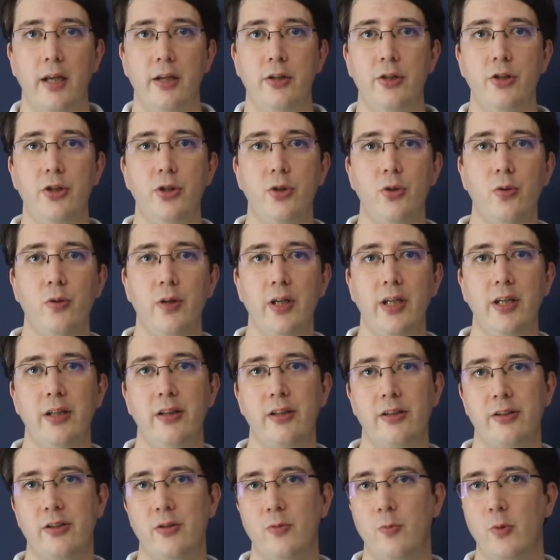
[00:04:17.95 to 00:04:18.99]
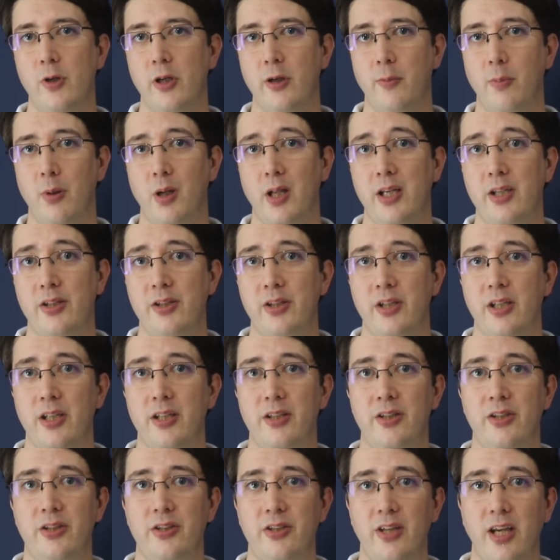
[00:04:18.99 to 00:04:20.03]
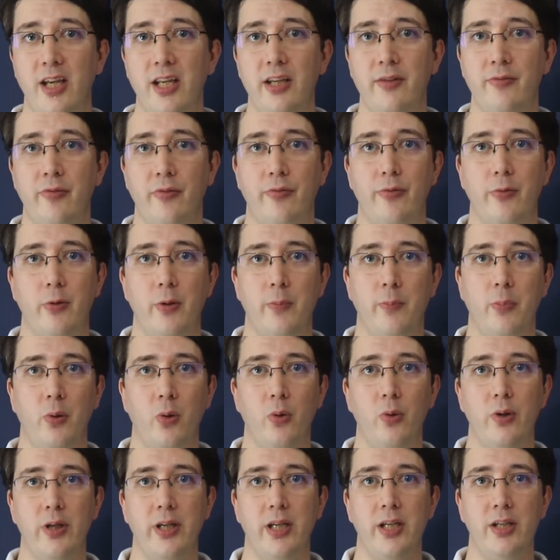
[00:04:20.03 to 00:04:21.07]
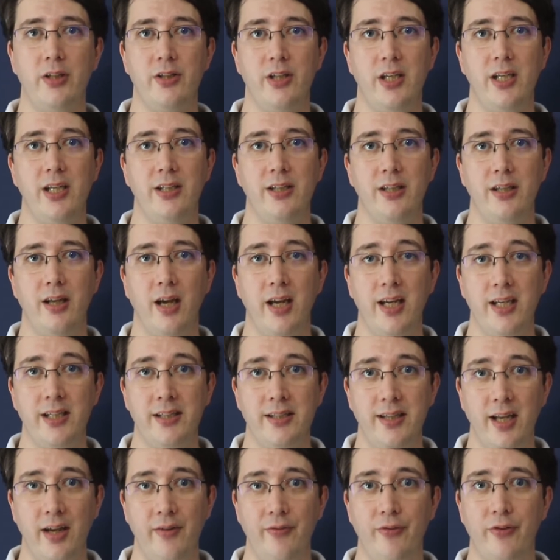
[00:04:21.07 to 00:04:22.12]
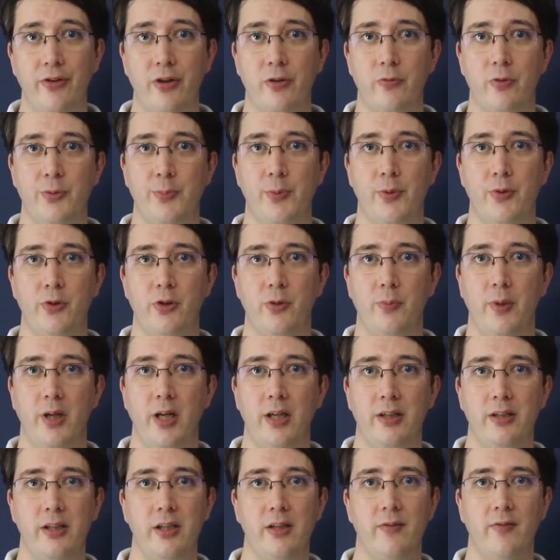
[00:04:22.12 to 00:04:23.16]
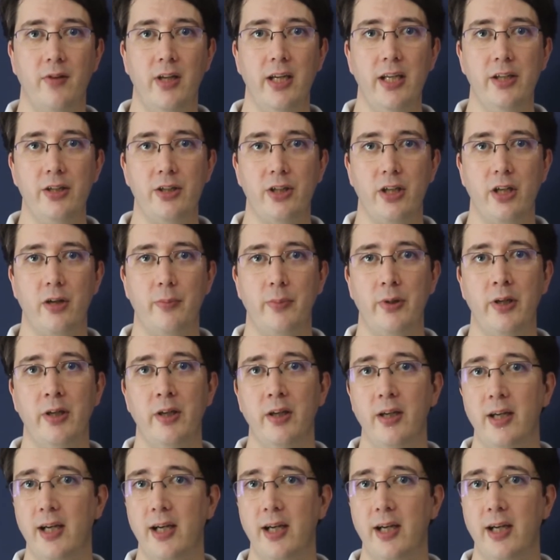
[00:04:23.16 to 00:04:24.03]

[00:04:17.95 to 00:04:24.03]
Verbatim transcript: Ensuring that a workplace is safe for employees is a definite responsibility of leadership,